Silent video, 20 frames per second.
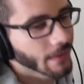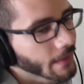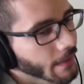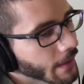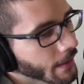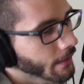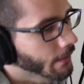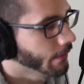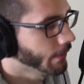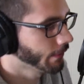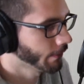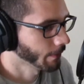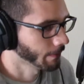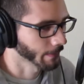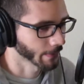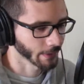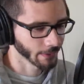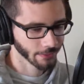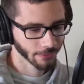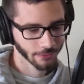Thank you so
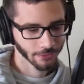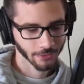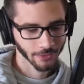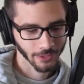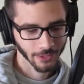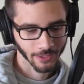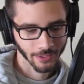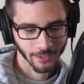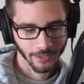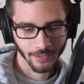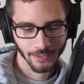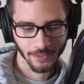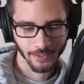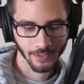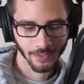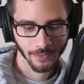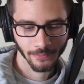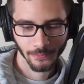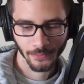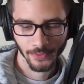much uh,
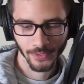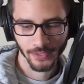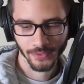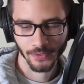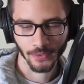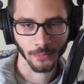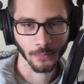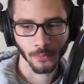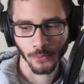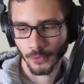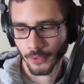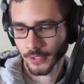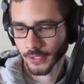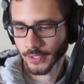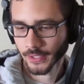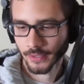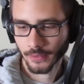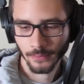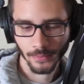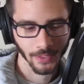for this
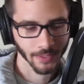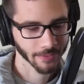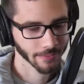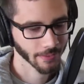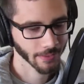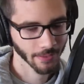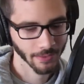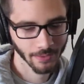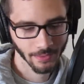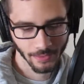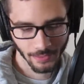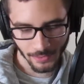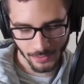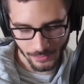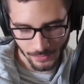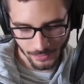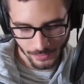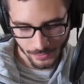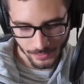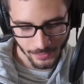award, Wise Guy.
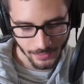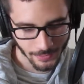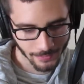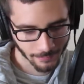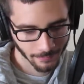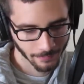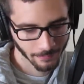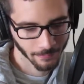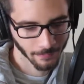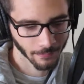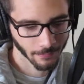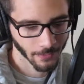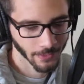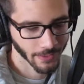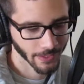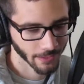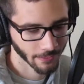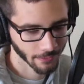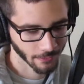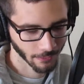Um,
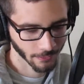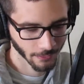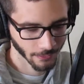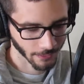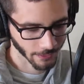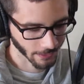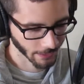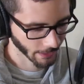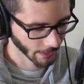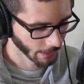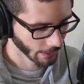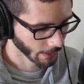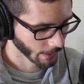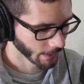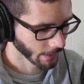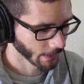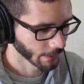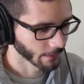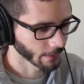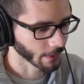without your
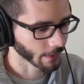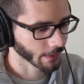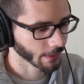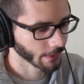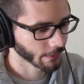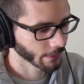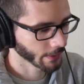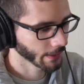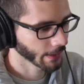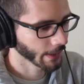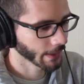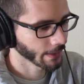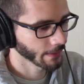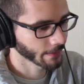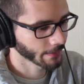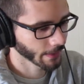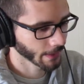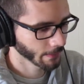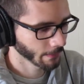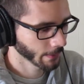knowledge and
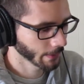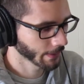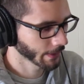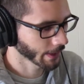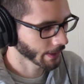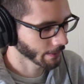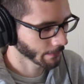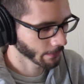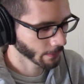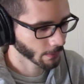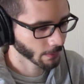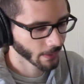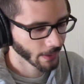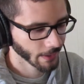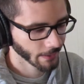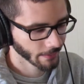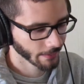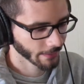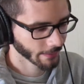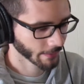guidance, I would not have
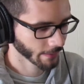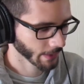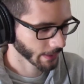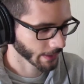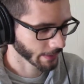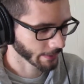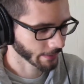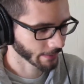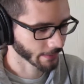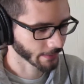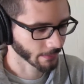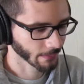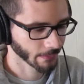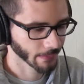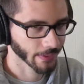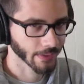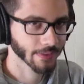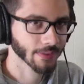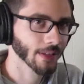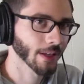acquired this glass
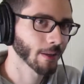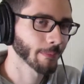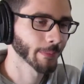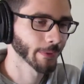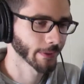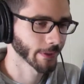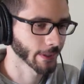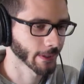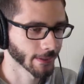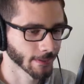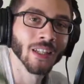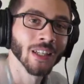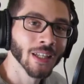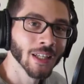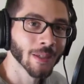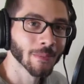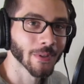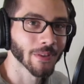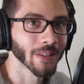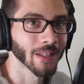with a sailboat on it.
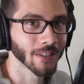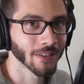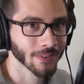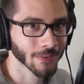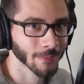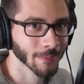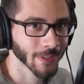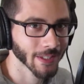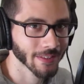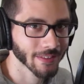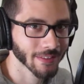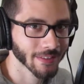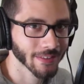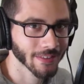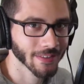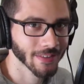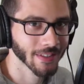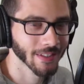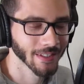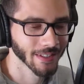But thank you so
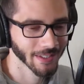much,